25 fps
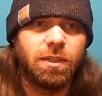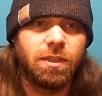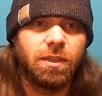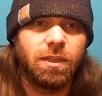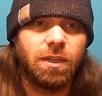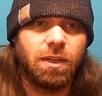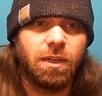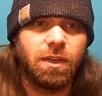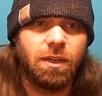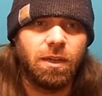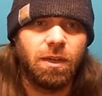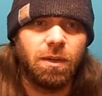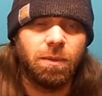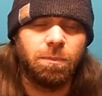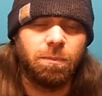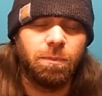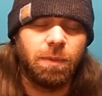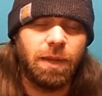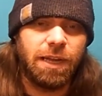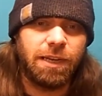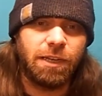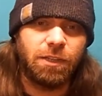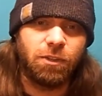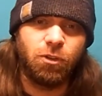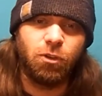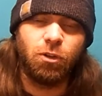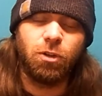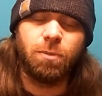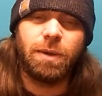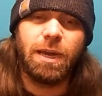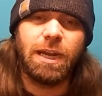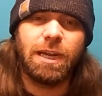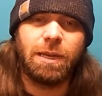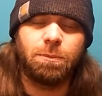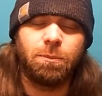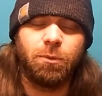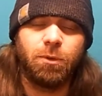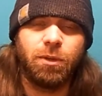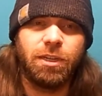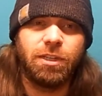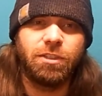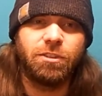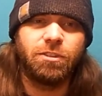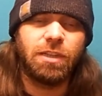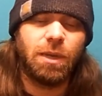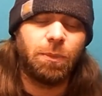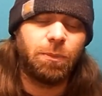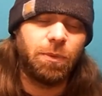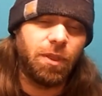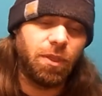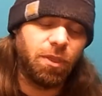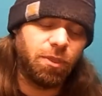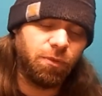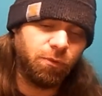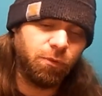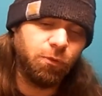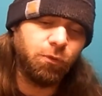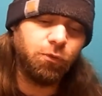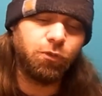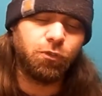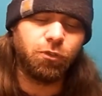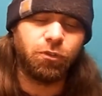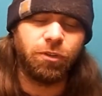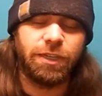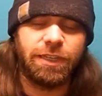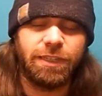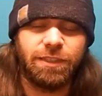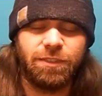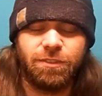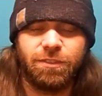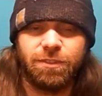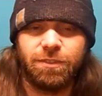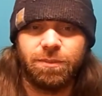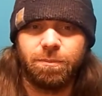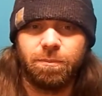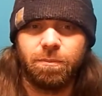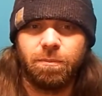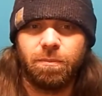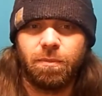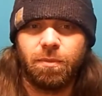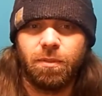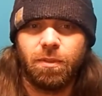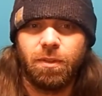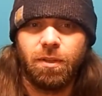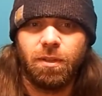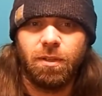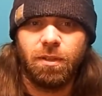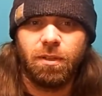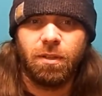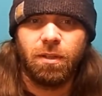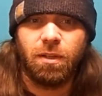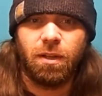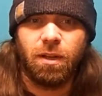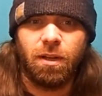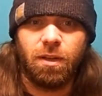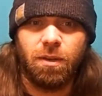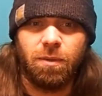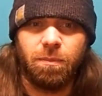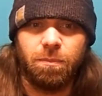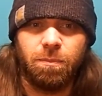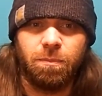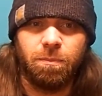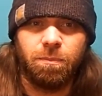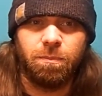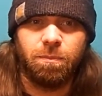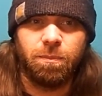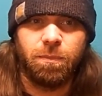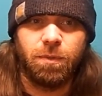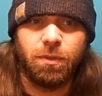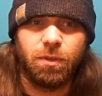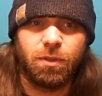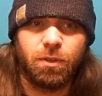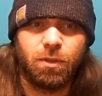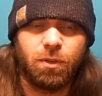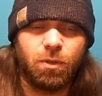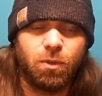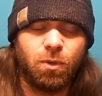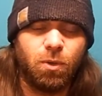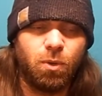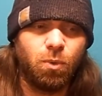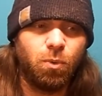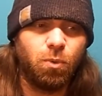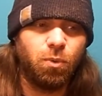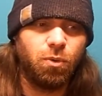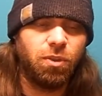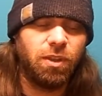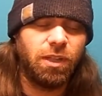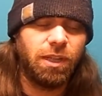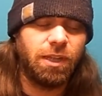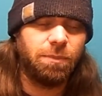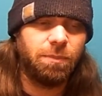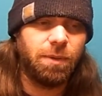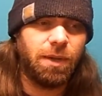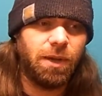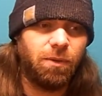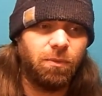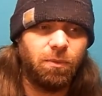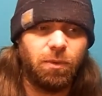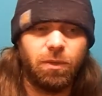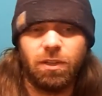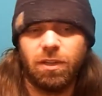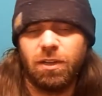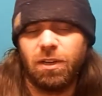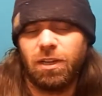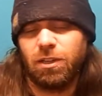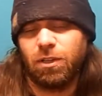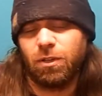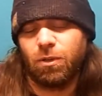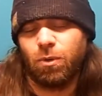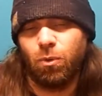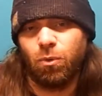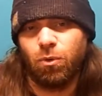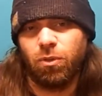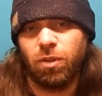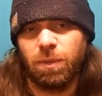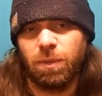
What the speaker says: Had a tune-o-matic bridge. I went through strings. The cool thing about, well, not the cool thing,